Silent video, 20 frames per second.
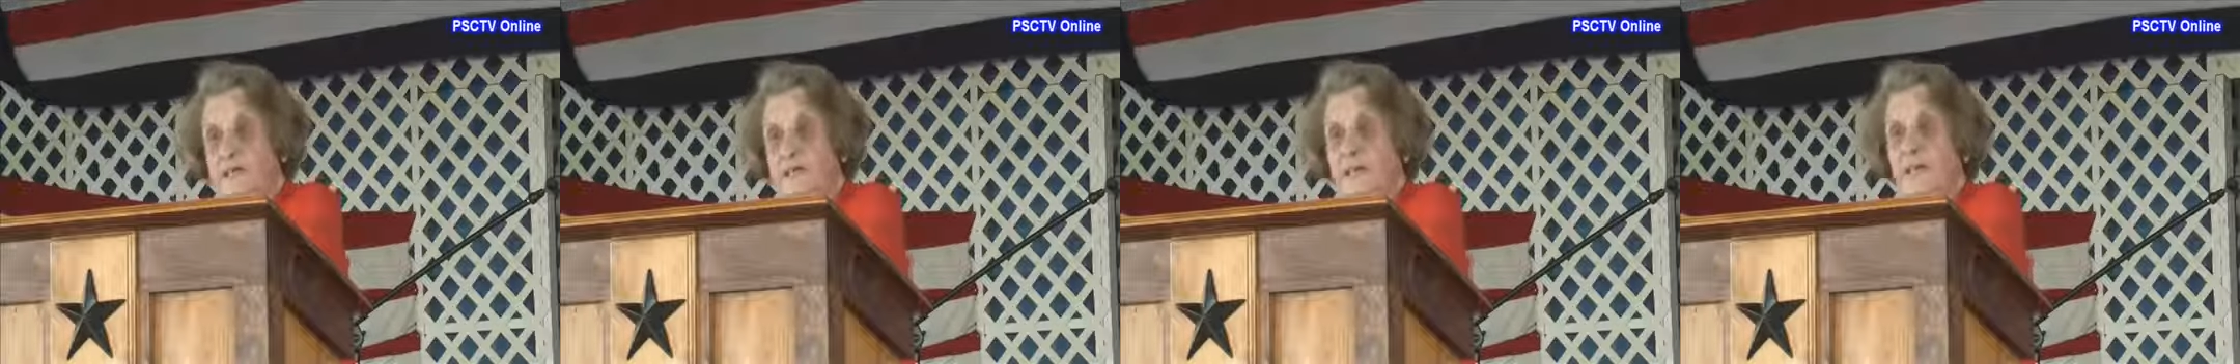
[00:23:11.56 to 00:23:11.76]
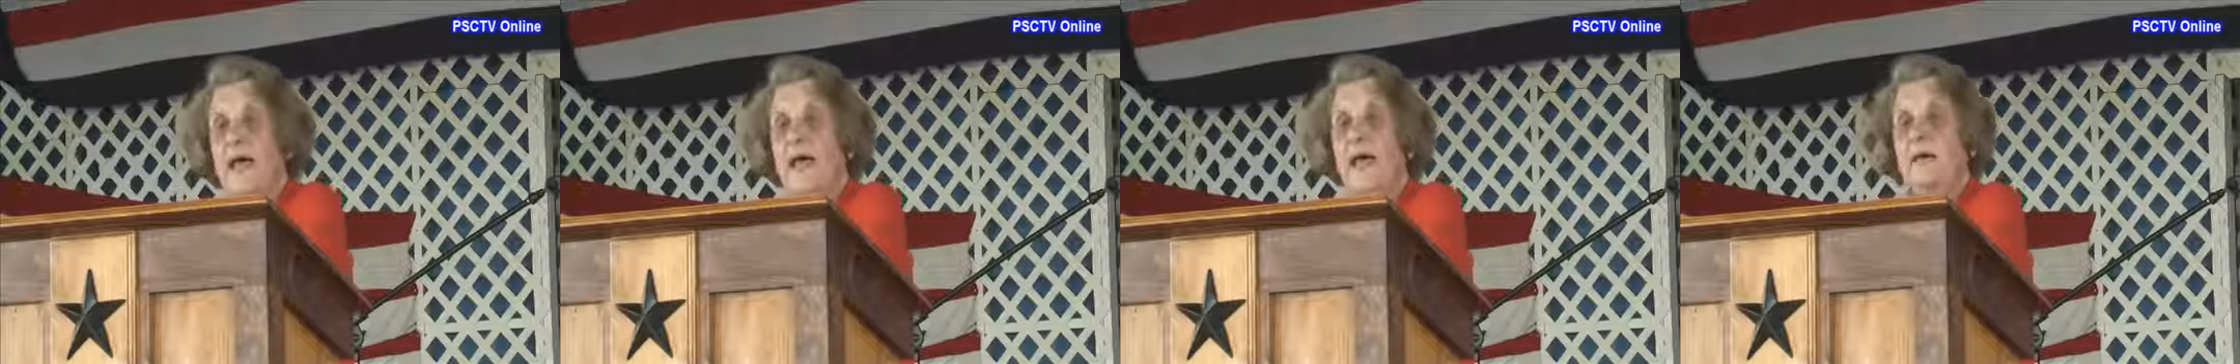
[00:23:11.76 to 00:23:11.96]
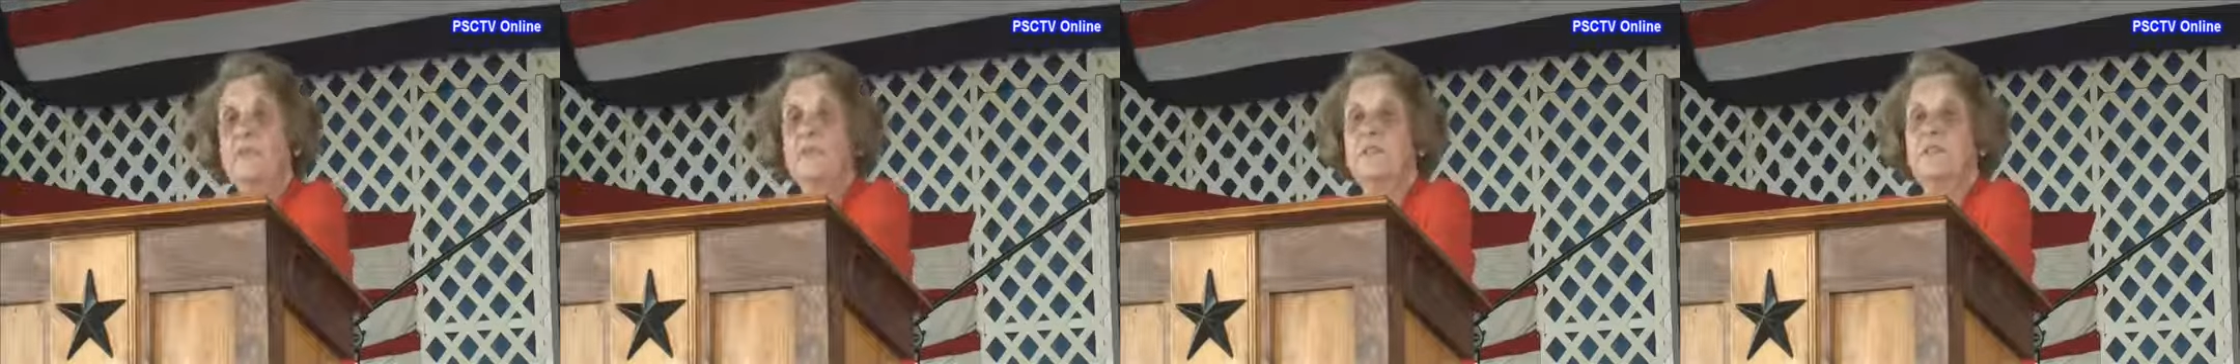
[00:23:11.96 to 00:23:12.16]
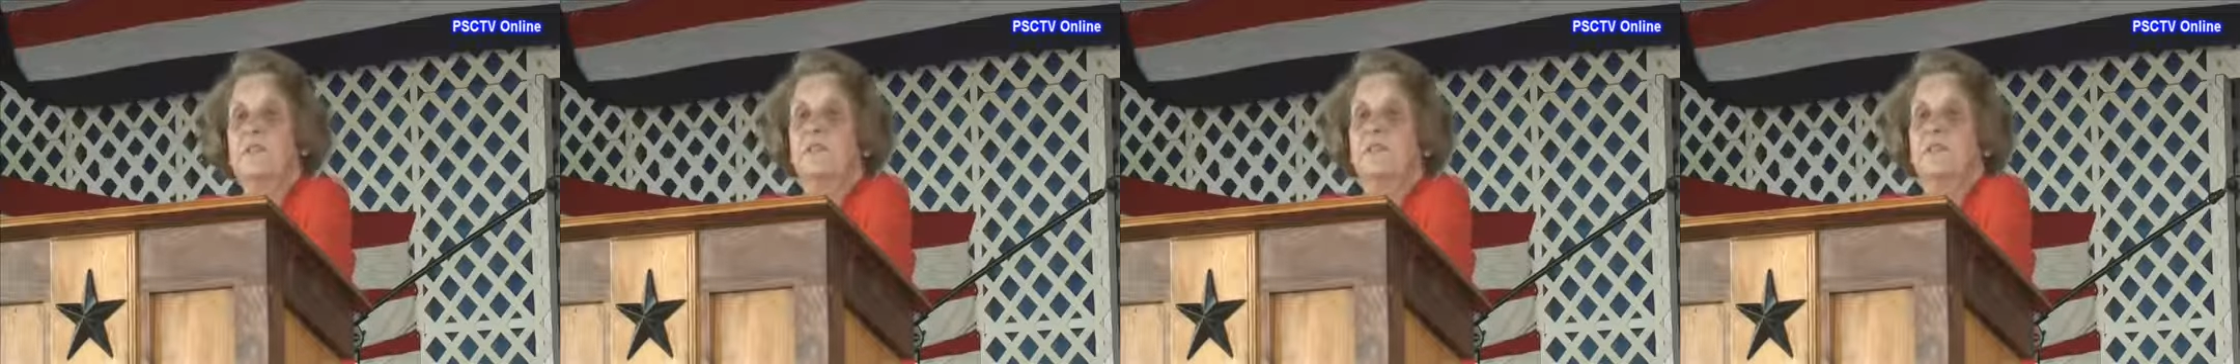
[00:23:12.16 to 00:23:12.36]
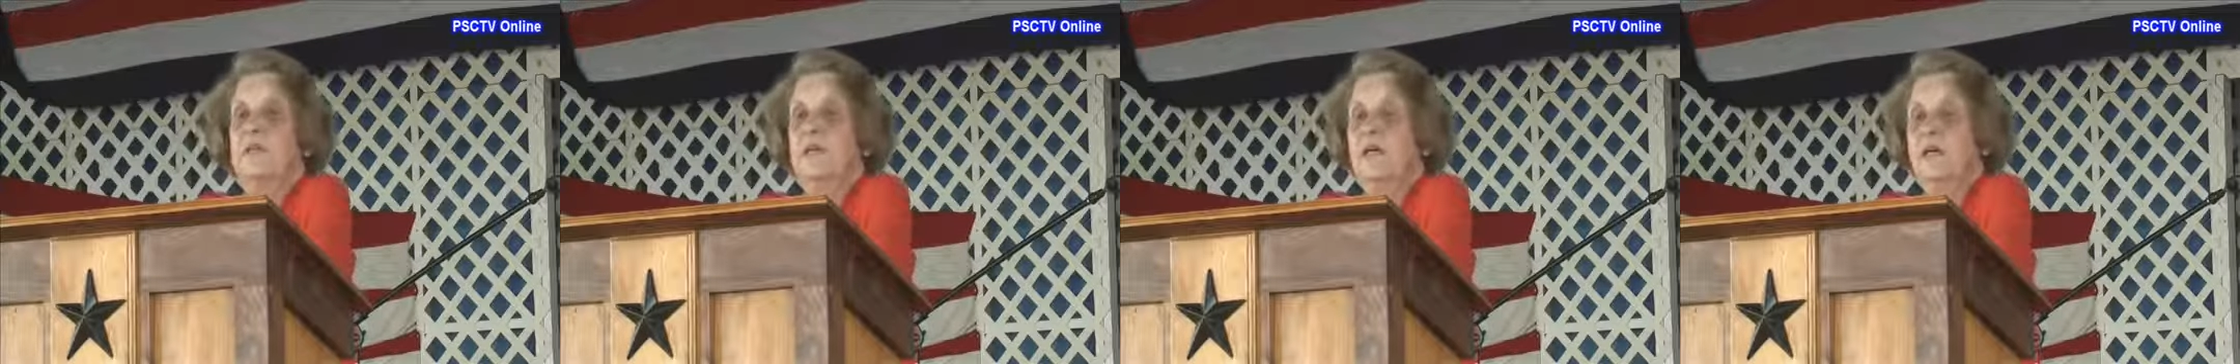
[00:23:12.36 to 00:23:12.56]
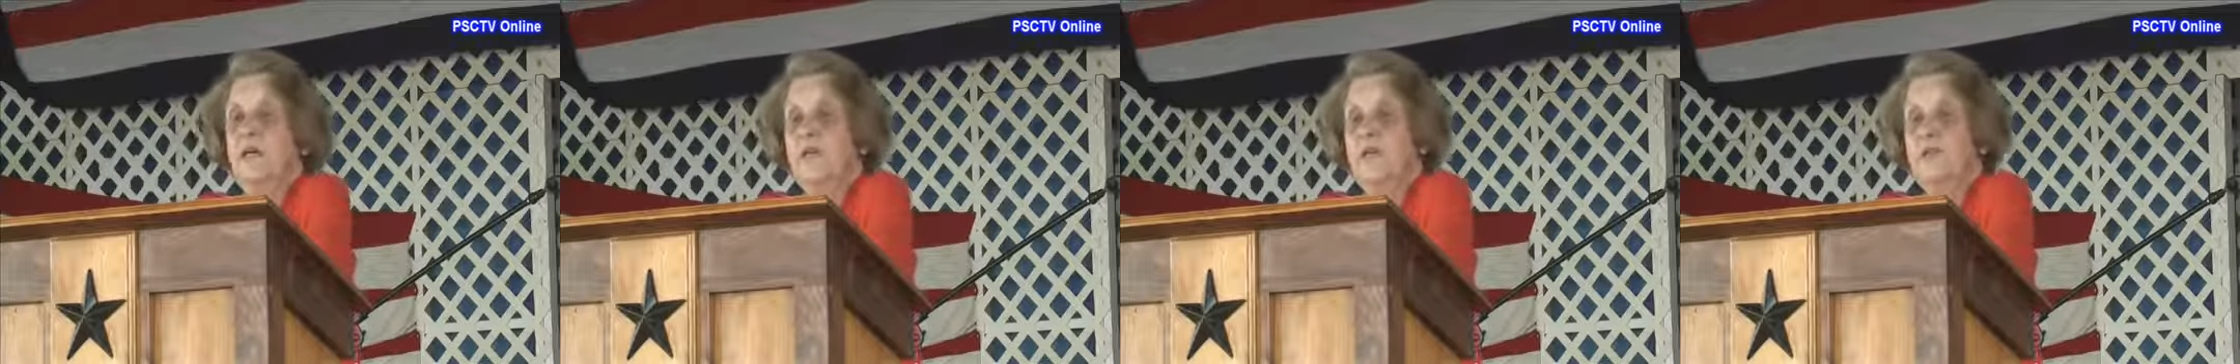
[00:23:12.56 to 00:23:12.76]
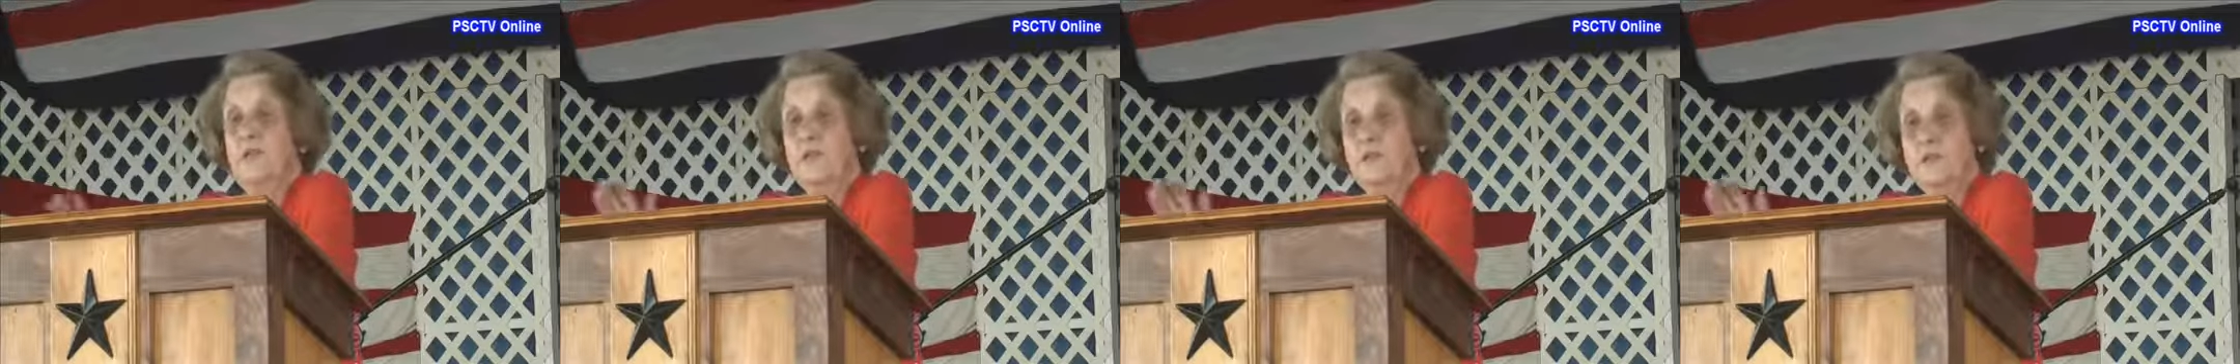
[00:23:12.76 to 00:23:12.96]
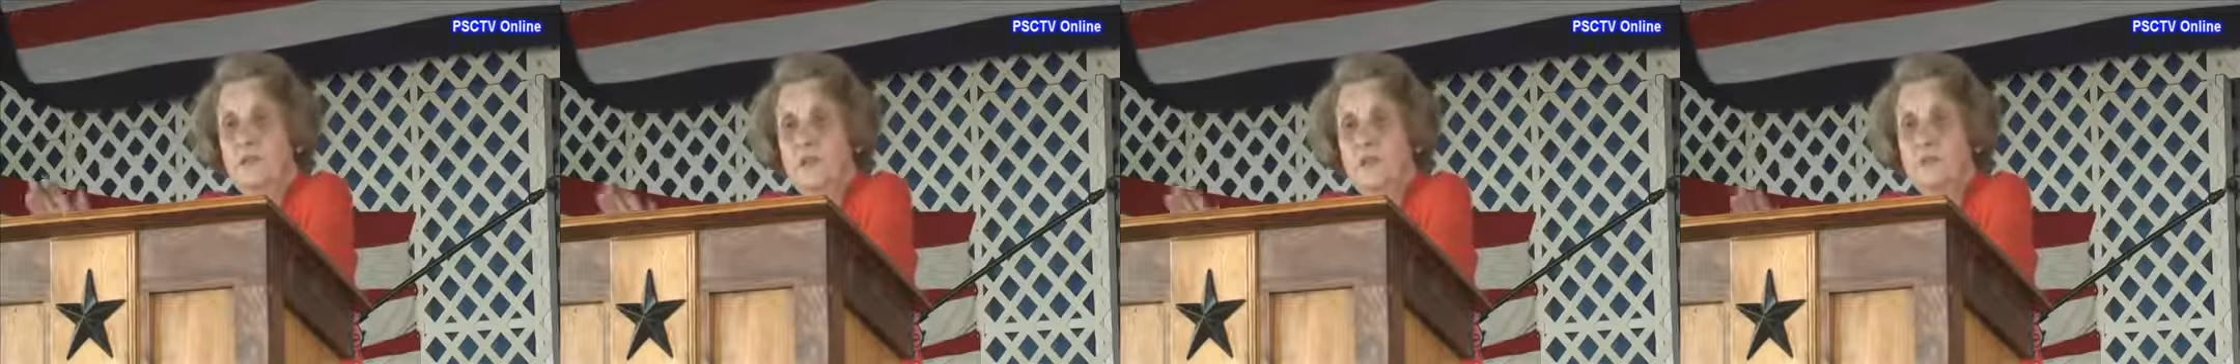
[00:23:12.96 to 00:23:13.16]
as a lobbyist,
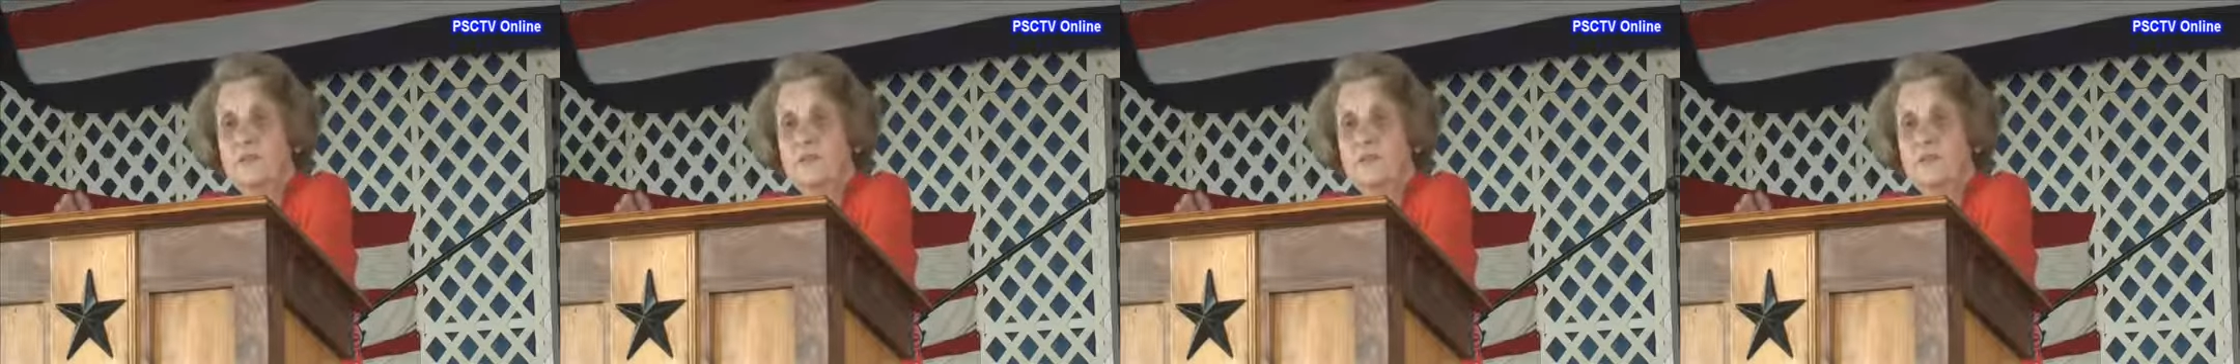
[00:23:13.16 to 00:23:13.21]
turned